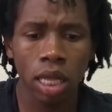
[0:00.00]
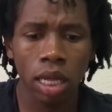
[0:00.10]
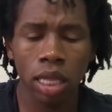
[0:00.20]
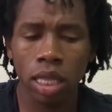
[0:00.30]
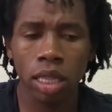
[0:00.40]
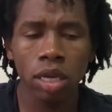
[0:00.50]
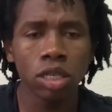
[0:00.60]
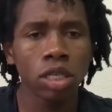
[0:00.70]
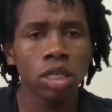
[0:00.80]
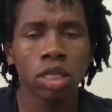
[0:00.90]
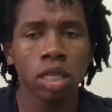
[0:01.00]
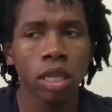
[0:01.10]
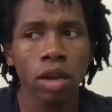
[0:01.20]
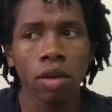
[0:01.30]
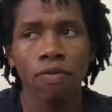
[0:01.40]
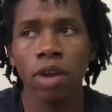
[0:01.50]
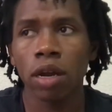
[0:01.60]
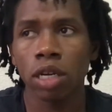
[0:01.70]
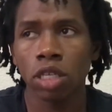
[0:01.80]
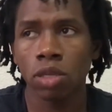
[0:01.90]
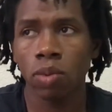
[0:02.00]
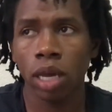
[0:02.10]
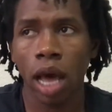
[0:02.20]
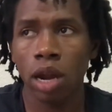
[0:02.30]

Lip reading: like they're very sweet.